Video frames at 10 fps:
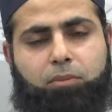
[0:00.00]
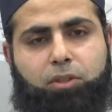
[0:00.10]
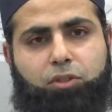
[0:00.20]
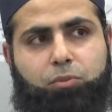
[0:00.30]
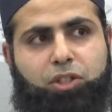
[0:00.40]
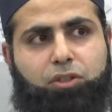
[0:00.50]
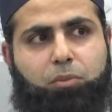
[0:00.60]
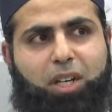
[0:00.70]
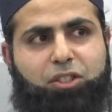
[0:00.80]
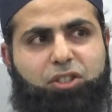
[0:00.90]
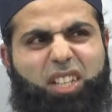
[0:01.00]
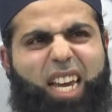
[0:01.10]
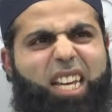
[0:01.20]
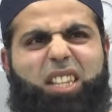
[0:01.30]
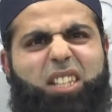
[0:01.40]
some children might just
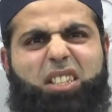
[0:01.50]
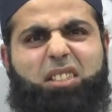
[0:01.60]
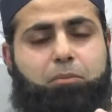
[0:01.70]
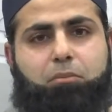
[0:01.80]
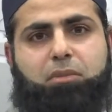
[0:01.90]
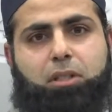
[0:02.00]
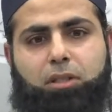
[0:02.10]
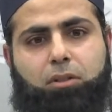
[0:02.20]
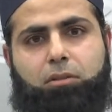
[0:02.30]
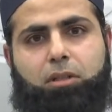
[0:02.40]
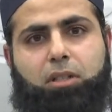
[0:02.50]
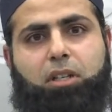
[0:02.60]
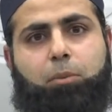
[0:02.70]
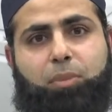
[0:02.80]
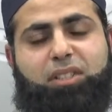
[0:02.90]
hate
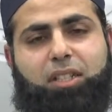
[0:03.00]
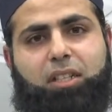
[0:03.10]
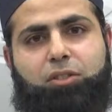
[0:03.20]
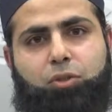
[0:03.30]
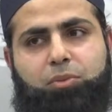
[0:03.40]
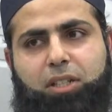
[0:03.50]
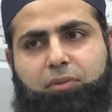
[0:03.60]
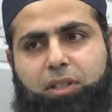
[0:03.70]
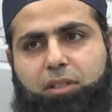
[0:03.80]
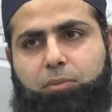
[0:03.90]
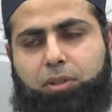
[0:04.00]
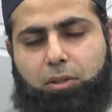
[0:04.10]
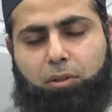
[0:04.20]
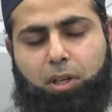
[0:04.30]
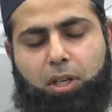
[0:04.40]
a particular subject. For
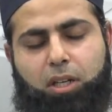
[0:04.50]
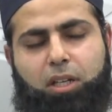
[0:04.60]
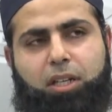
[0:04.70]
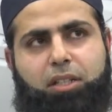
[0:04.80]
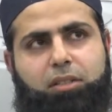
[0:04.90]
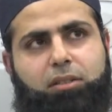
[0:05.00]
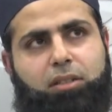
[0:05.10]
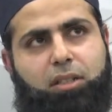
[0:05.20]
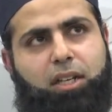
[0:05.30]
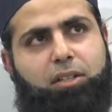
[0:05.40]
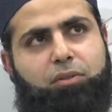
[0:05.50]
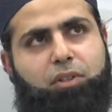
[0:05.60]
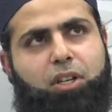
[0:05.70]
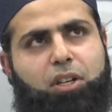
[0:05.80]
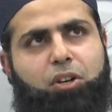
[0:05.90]
example, it's a kind
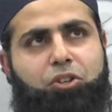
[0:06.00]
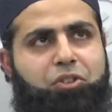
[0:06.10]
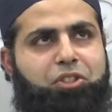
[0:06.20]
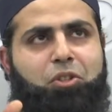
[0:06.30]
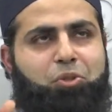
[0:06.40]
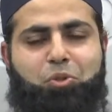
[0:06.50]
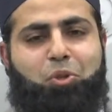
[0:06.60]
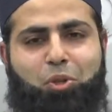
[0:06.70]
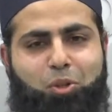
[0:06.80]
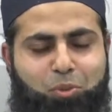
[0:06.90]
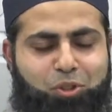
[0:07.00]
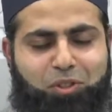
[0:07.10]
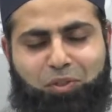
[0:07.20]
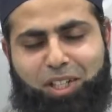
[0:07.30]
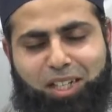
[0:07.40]
of unwritten rule almost,
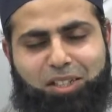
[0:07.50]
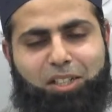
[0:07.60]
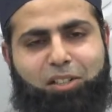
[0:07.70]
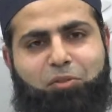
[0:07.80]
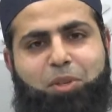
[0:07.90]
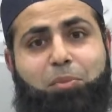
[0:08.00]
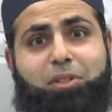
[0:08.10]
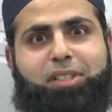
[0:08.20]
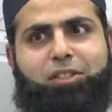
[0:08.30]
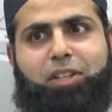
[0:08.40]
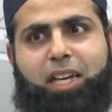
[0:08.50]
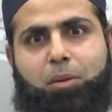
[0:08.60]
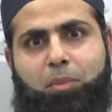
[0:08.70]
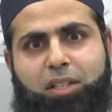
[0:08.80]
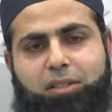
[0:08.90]
if you like, that a lot of people tend to
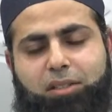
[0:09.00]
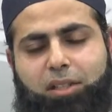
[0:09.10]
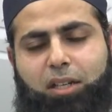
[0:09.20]
hate maths.